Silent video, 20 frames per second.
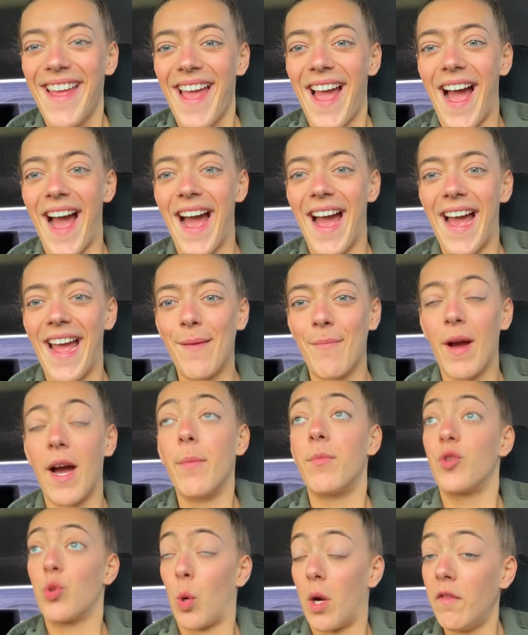I'm
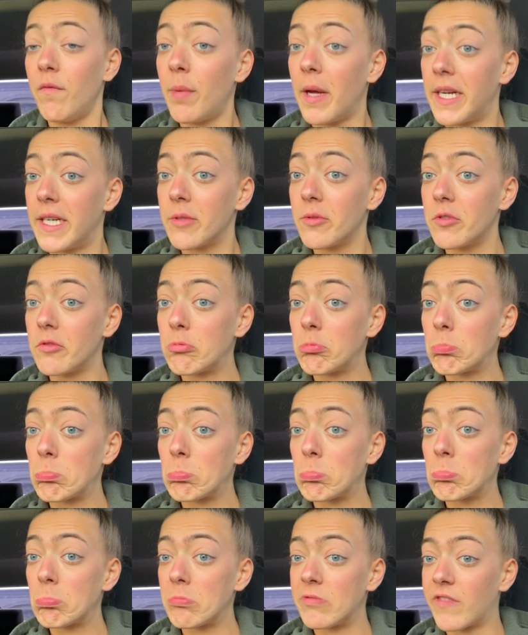up twelve pounds
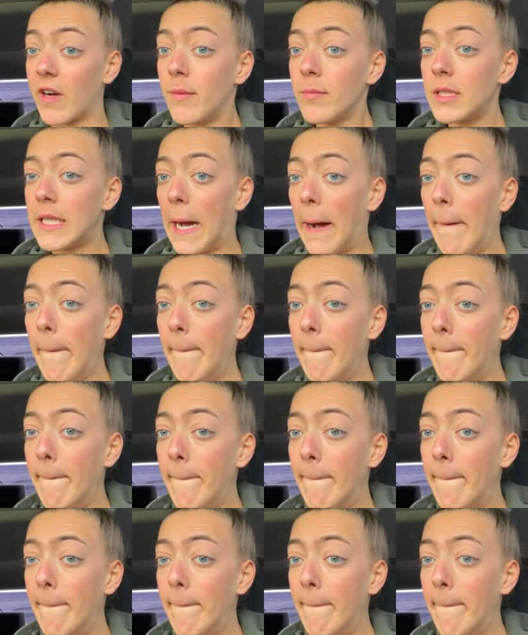from show.